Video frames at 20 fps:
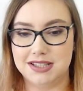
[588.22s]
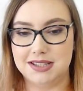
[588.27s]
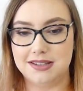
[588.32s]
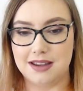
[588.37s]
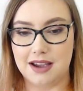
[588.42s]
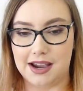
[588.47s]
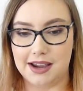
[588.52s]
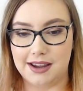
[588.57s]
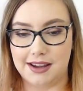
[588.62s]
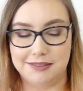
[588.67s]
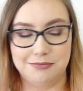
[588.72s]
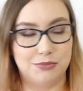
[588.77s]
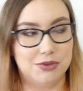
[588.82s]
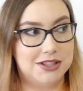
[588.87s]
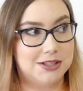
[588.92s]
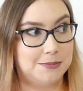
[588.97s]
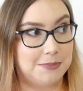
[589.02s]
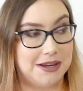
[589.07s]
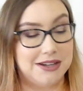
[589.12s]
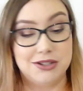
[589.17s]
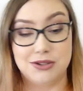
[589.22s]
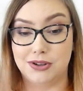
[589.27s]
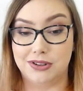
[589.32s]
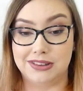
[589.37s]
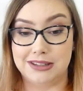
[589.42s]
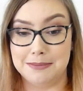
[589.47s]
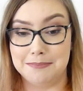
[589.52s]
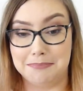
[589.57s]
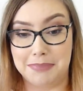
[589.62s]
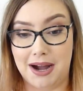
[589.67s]
I would spend it on
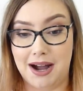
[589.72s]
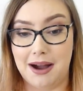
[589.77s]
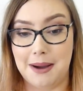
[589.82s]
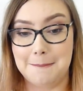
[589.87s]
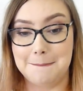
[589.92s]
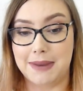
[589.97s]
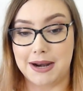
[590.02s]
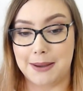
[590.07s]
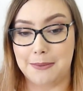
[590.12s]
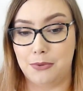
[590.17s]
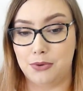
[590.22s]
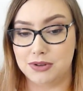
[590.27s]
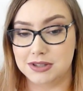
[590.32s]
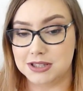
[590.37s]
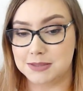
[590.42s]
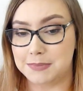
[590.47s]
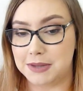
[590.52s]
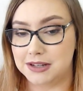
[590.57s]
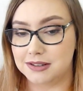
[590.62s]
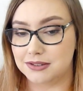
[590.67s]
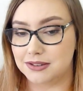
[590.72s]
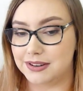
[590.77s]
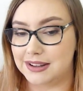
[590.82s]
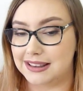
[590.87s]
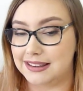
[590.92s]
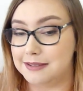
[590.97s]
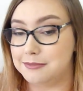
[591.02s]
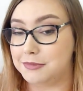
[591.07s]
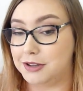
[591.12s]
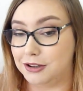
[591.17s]
lip balm, but I wouldn't spend it on a
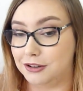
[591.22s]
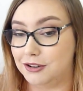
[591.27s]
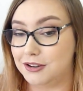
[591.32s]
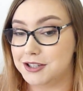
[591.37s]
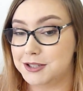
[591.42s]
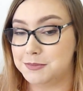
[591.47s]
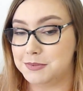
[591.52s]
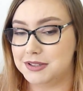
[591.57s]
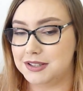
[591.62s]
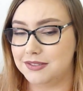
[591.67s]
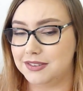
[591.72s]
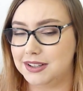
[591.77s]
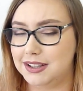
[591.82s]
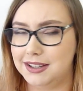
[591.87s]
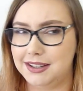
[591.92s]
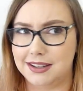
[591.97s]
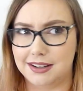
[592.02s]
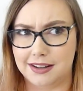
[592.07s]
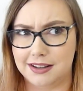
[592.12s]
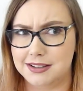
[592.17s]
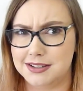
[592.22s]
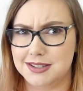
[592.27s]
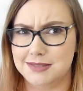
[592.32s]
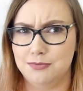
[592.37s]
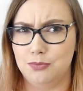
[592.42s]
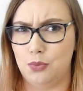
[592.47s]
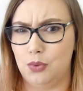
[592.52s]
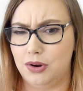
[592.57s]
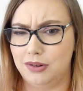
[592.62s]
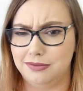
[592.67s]
lip gloss specifically. You know, I
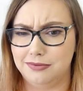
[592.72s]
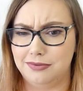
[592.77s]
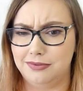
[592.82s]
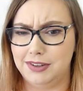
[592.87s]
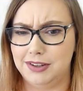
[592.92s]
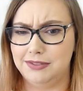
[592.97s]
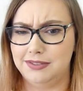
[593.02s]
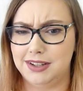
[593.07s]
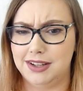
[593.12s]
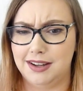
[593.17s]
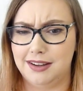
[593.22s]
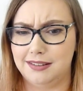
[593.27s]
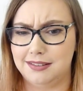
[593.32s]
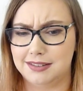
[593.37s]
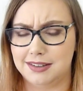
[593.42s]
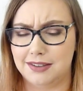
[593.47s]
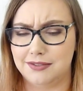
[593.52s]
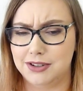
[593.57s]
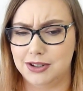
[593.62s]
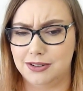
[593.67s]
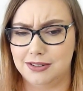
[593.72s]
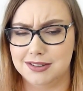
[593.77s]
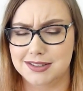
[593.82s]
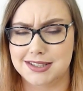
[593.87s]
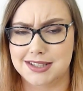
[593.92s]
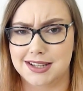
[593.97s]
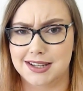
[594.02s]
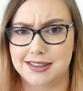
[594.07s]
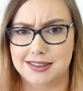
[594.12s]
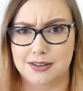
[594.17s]
want $57
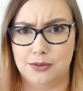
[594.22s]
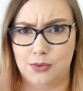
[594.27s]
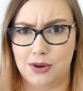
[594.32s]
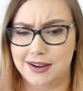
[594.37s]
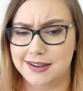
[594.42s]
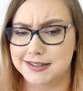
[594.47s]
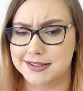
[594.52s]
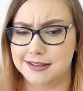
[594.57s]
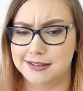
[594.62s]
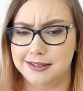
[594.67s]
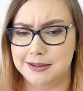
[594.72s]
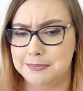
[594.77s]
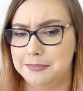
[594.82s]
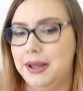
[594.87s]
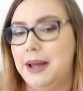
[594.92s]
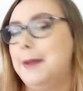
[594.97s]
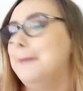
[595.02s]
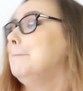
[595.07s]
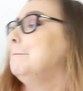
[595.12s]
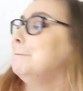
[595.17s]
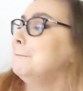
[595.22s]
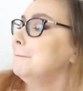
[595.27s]
to get the YSL lip balm.